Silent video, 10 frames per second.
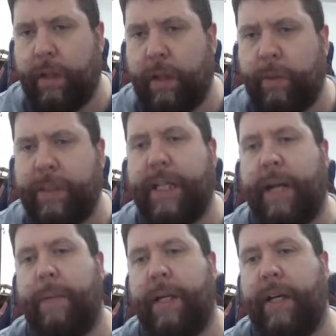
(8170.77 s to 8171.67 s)
want to say
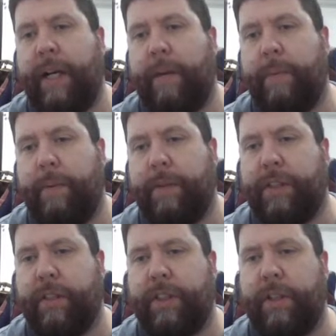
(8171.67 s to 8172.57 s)
opinionated people.
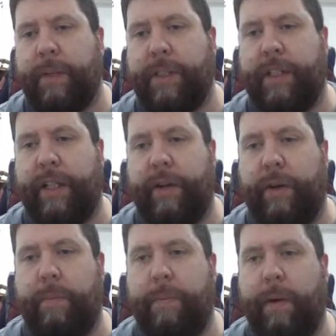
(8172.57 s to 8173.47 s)
It's not so much that they're